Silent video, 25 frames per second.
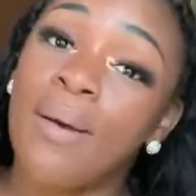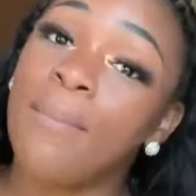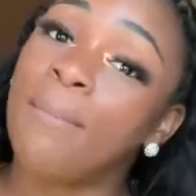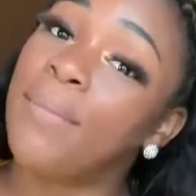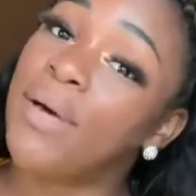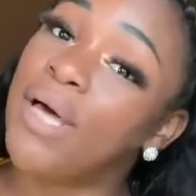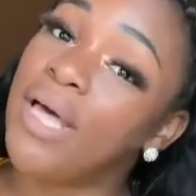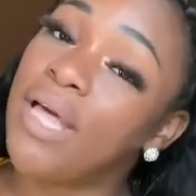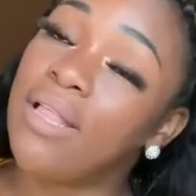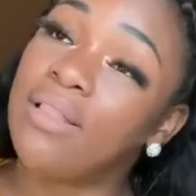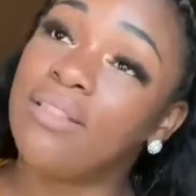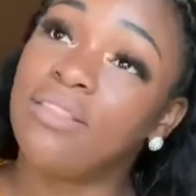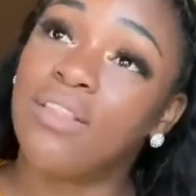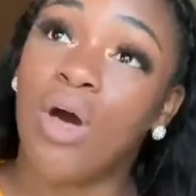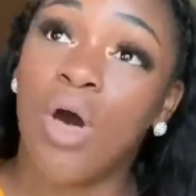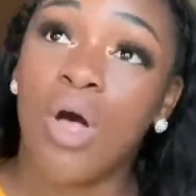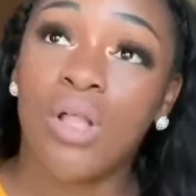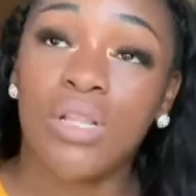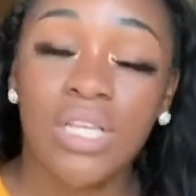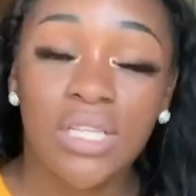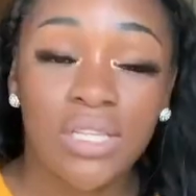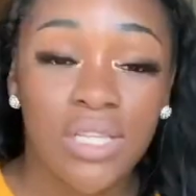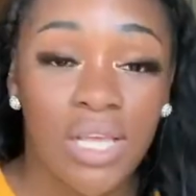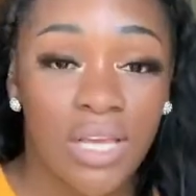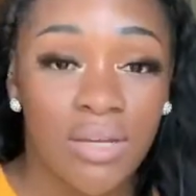But the
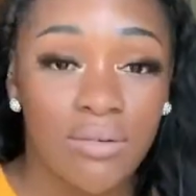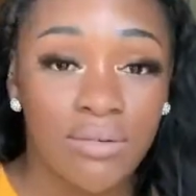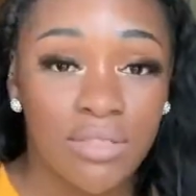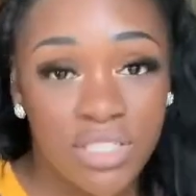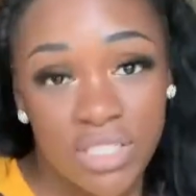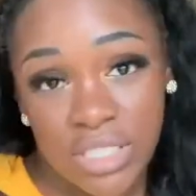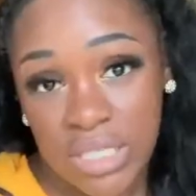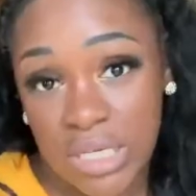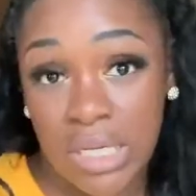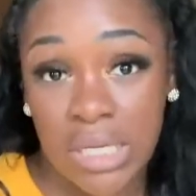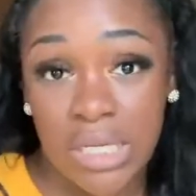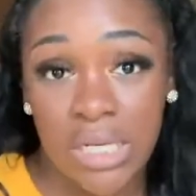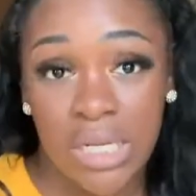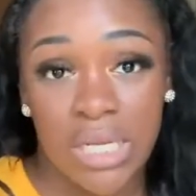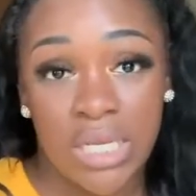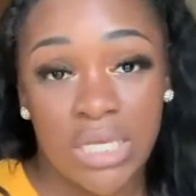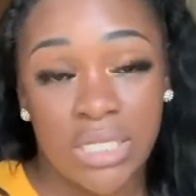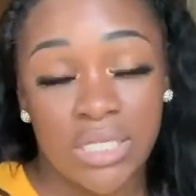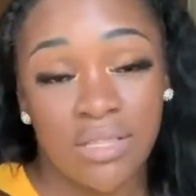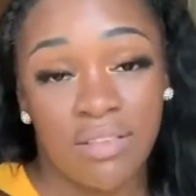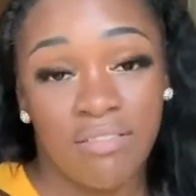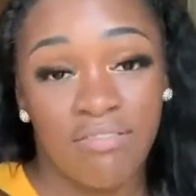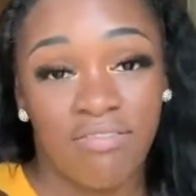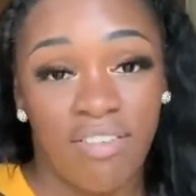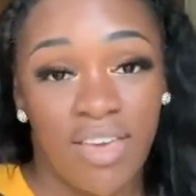only thing with Shein
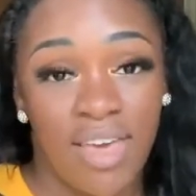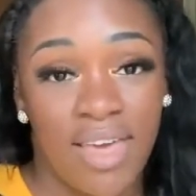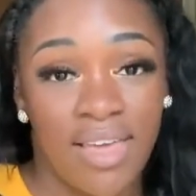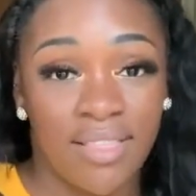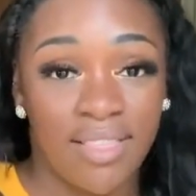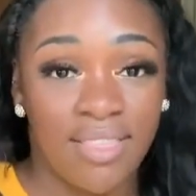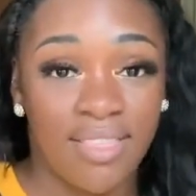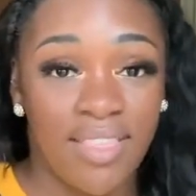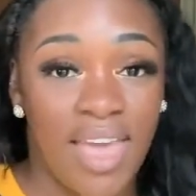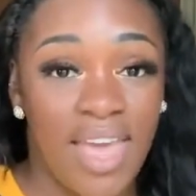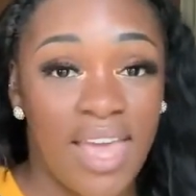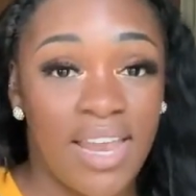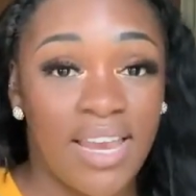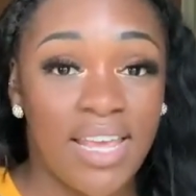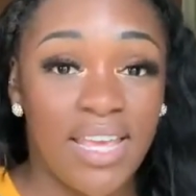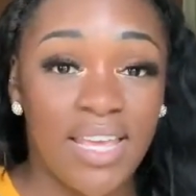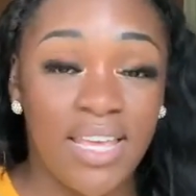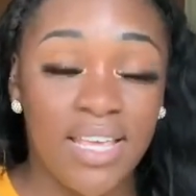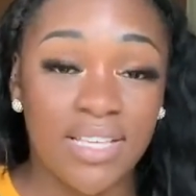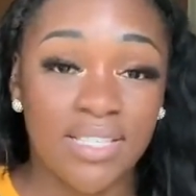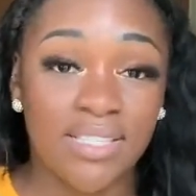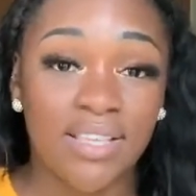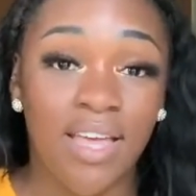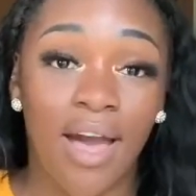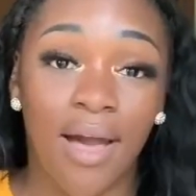is the fact that it
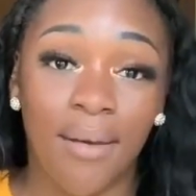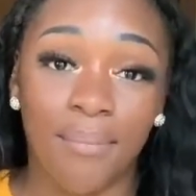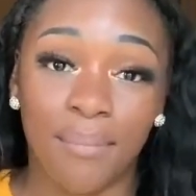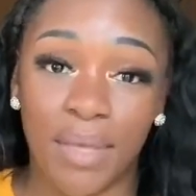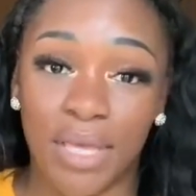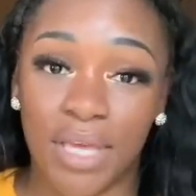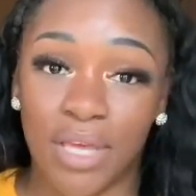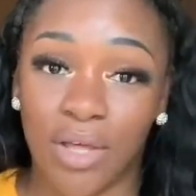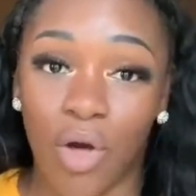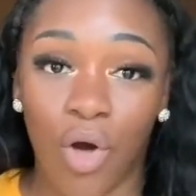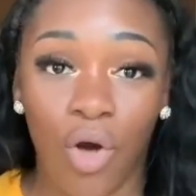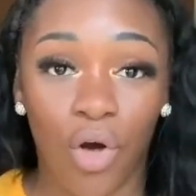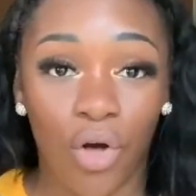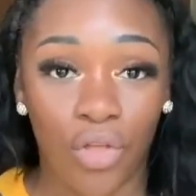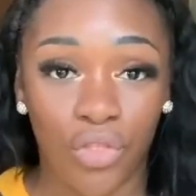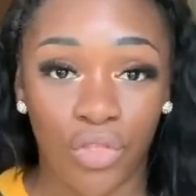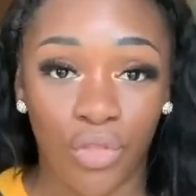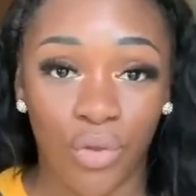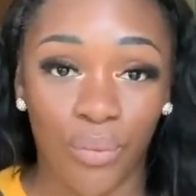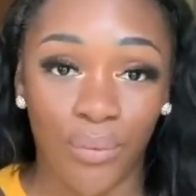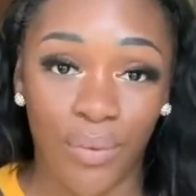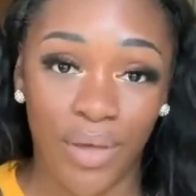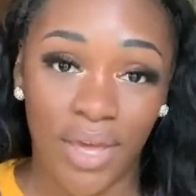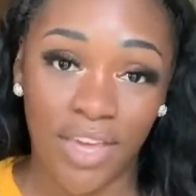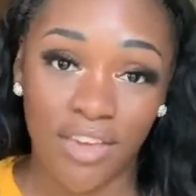is coming all
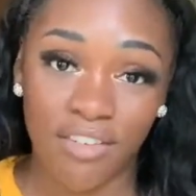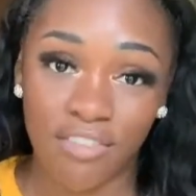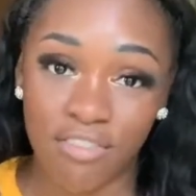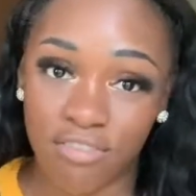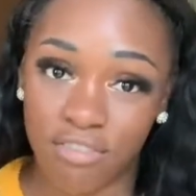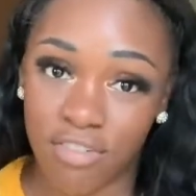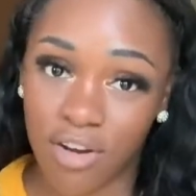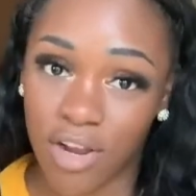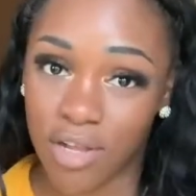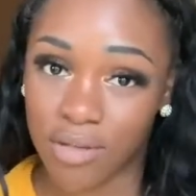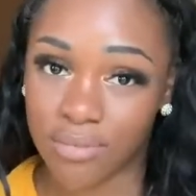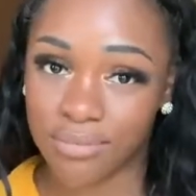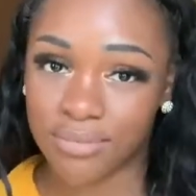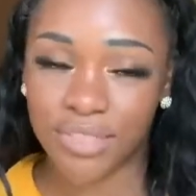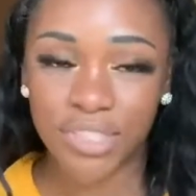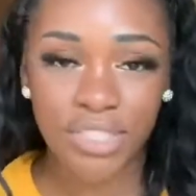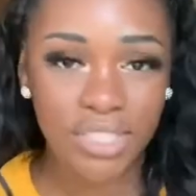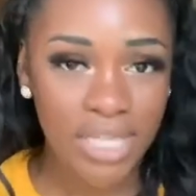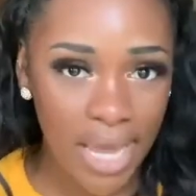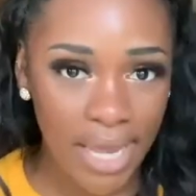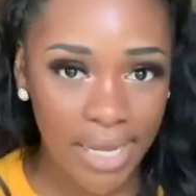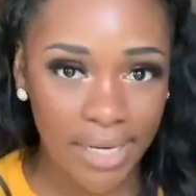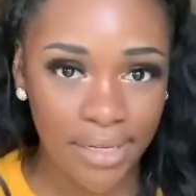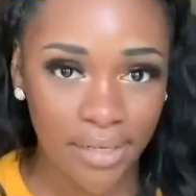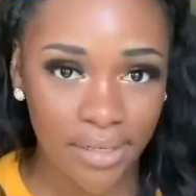the way from
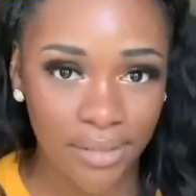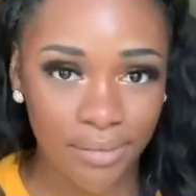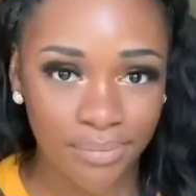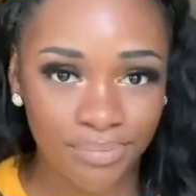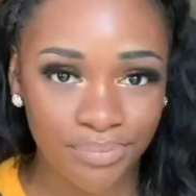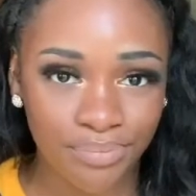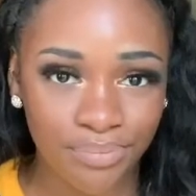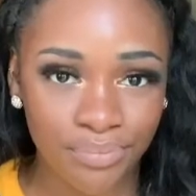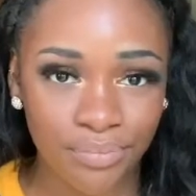China.